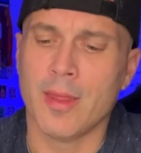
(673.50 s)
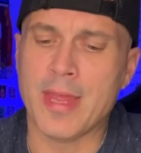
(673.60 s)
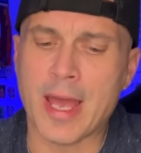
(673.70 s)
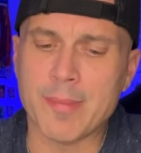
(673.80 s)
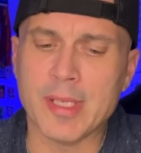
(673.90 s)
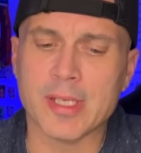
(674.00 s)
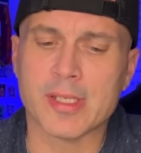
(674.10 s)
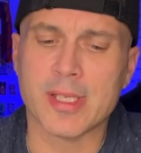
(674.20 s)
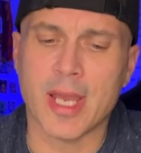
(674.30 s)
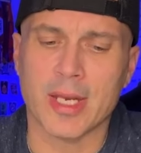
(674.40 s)
That being
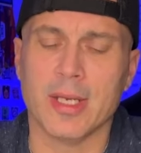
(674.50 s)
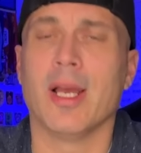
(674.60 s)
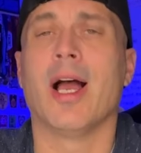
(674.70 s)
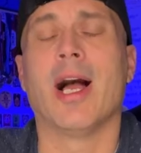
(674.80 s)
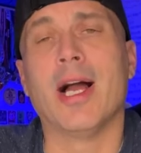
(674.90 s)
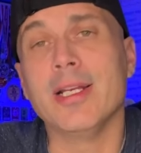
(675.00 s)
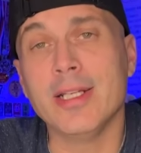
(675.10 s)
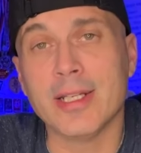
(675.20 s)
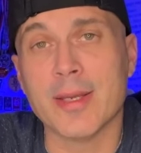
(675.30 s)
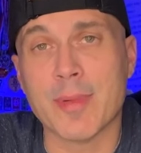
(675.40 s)
said, I
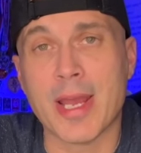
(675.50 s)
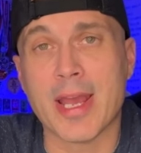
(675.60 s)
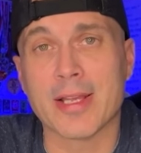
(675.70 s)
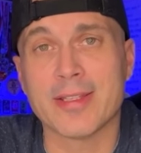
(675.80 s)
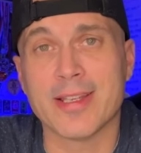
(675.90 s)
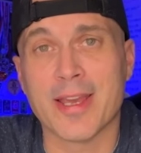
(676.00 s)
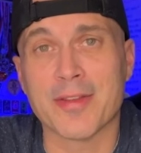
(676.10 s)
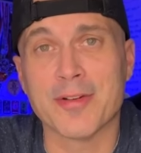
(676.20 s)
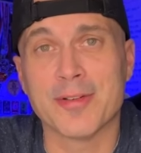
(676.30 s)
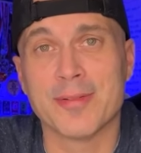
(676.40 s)
need to get my act
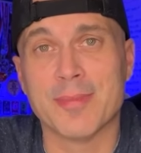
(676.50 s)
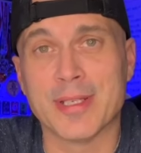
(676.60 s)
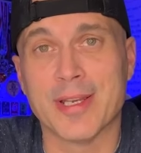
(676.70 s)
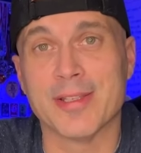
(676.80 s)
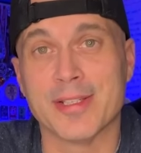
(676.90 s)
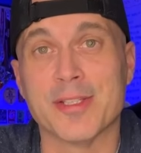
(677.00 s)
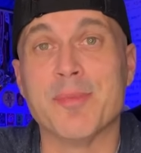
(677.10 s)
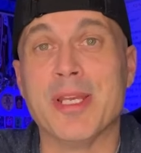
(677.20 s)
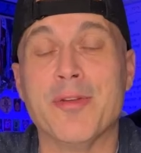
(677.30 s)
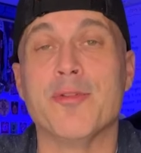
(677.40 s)
together because it is
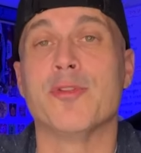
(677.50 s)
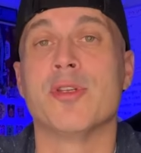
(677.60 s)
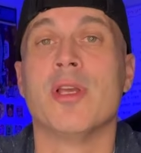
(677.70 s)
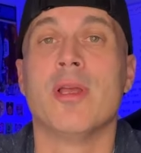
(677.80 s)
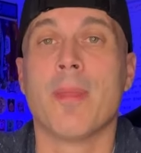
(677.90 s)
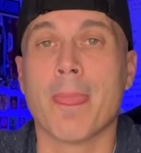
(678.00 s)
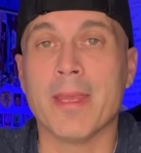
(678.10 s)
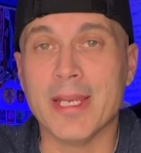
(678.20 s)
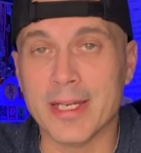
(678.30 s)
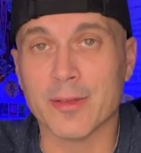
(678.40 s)
me who's
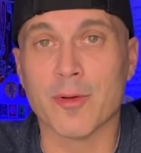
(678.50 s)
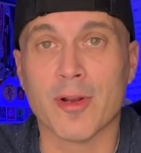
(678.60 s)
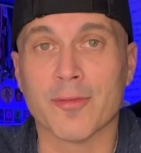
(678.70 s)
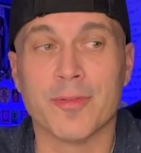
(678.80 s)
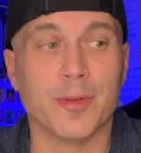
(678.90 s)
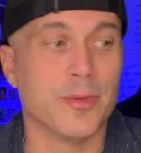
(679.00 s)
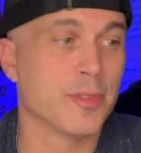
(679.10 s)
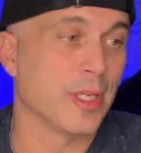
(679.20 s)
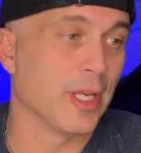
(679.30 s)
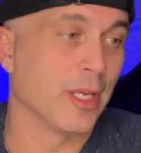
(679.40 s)
eating the wrong
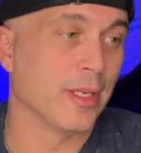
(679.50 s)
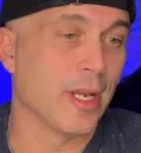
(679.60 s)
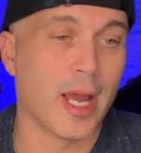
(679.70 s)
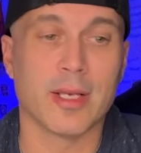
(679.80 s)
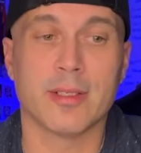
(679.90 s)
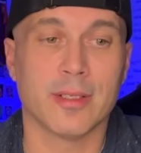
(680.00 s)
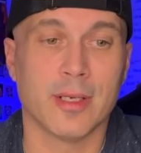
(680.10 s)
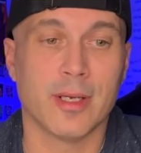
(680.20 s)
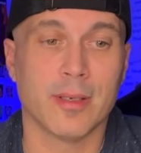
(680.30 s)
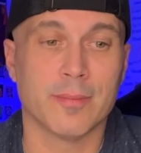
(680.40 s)
foods and not
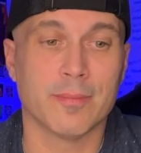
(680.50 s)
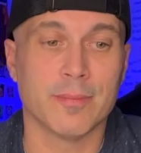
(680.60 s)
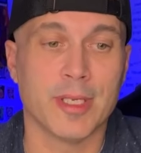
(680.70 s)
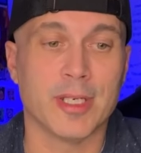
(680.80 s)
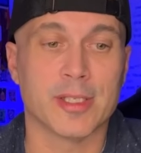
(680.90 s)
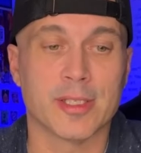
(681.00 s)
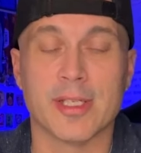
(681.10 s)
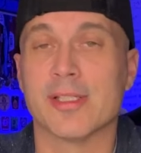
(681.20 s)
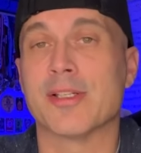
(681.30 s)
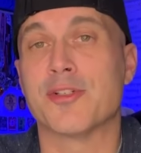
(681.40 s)
eating as
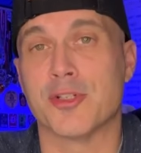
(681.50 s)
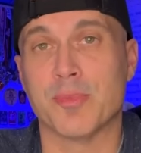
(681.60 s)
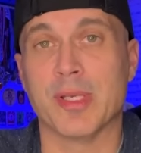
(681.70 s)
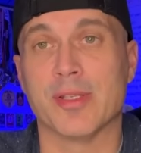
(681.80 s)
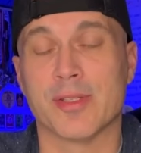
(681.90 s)
clean as I should be.